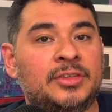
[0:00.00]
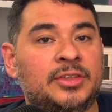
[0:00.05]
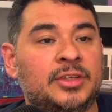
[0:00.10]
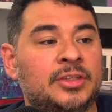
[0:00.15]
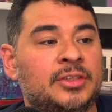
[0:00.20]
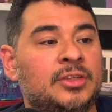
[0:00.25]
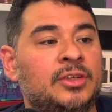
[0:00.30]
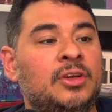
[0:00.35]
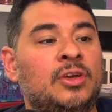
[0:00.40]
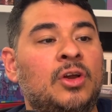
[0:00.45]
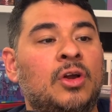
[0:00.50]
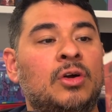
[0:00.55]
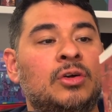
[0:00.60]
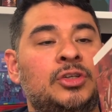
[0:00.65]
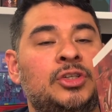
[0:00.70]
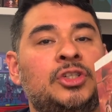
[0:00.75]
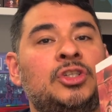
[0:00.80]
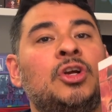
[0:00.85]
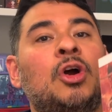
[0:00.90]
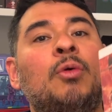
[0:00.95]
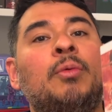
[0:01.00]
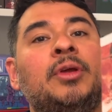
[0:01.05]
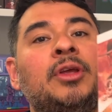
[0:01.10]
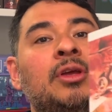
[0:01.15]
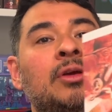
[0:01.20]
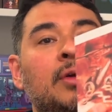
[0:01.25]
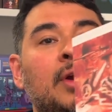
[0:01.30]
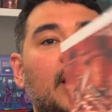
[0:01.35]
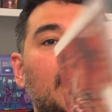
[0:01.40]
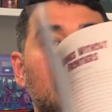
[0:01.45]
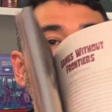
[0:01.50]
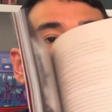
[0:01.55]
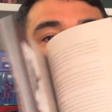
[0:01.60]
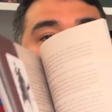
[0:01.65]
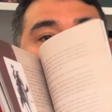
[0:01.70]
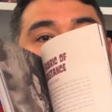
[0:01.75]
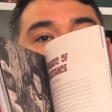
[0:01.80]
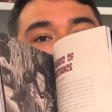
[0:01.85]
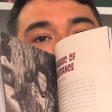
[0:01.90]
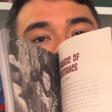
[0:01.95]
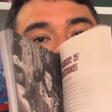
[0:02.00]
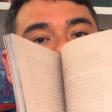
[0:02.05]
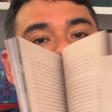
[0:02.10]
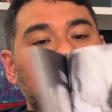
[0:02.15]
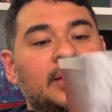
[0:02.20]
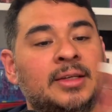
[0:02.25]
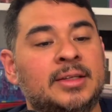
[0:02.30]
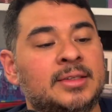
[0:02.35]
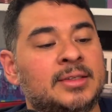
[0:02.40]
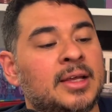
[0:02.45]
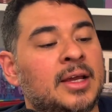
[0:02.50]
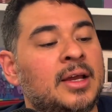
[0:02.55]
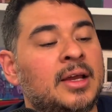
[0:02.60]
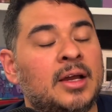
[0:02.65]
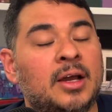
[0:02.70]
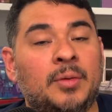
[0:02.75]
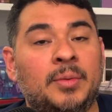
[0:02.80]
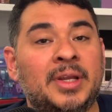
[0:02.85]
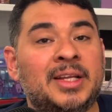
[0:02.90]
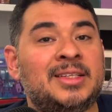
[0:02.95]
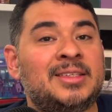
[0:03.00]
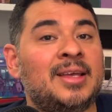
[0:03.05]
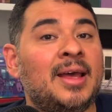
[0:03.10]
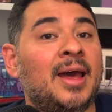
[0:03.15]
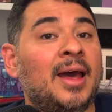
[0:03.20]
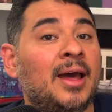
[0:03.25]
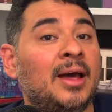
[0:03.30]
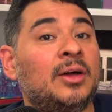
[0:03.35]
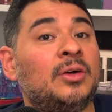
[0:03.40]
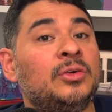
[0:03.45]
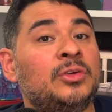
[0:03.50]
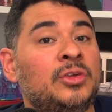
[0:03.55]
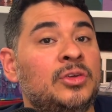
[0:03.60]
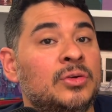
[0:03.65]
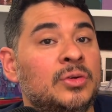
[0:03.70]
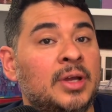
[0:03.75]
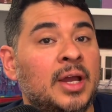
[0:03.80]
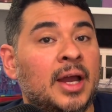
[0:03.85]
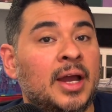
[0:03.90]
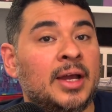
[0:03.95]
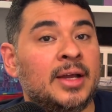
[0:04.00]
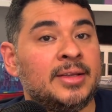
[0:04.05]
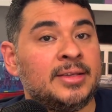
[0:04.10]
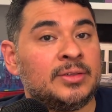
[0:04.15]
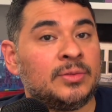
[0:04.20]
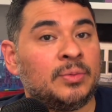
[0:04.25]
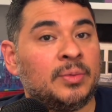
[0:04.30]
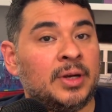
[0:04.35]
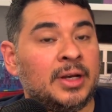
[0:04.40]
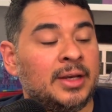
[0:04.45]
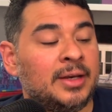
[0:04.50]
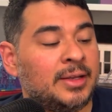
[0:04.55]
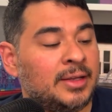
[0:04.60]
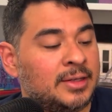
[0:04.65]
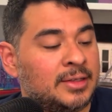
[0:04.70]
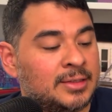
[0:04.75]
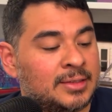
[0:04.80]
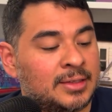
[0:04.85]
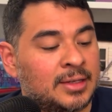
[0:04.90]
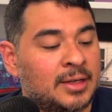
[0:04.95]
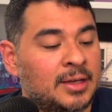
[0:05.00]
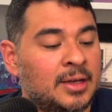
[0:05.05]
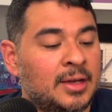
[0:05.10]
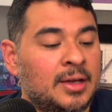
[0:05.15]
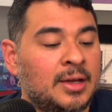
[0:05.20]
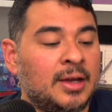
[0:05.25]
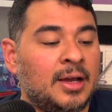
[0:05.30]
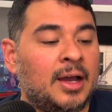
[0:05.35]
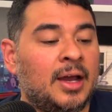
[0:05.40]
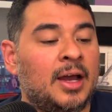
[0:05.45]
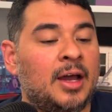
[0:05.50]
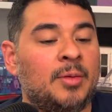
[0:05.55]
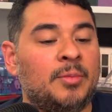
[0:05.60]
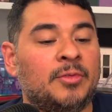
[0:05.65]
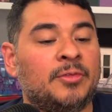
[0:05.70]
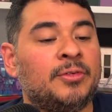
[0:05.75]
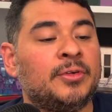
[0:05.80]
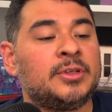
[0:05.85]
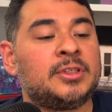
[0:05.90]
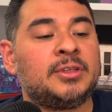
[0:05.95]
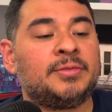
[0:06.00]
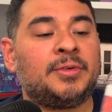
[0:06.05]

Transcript: just showing you guys what the hell it is. I want to tell you guys what it is. First of